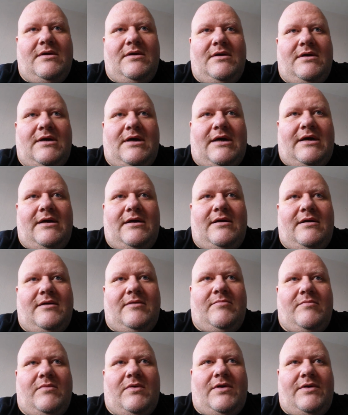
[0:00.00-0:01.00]
I am
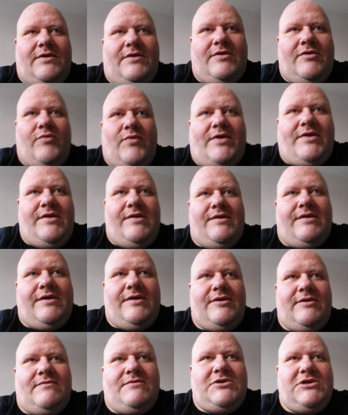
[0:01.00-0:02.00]
on the 26th
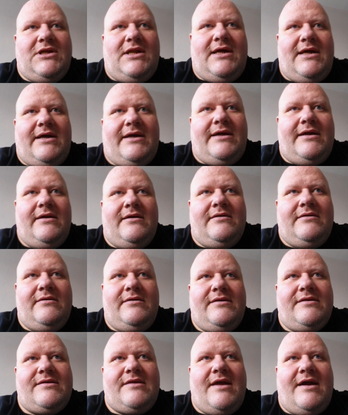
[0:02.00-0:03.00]
of July.
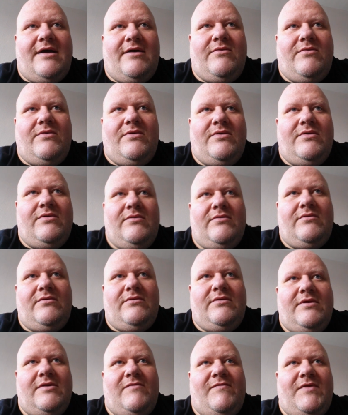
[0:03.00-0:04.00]

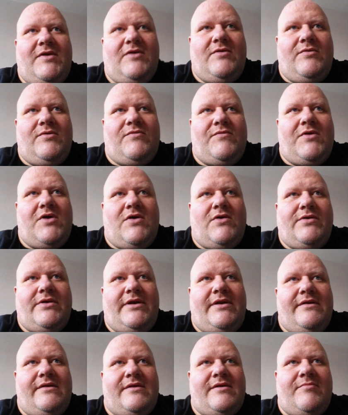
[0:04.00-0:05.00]
This video was recorded in
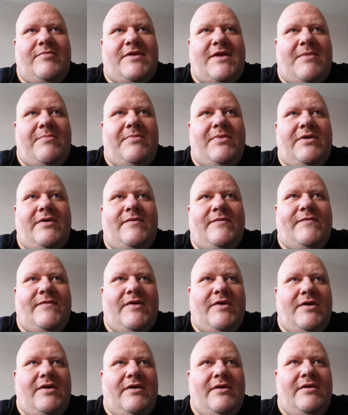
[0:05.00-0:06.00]
September of
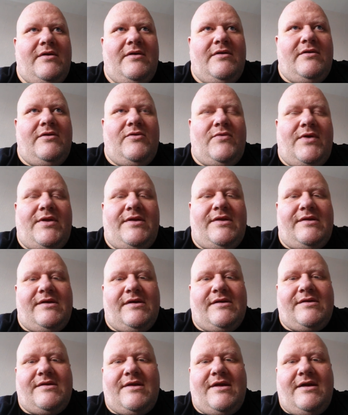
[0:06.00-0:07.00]

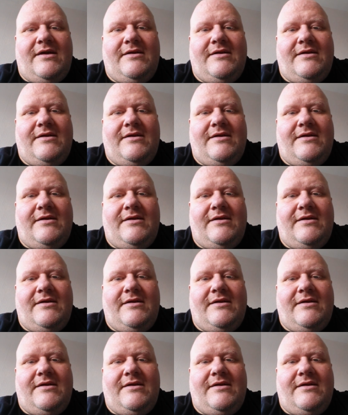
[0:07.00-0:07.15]
2016.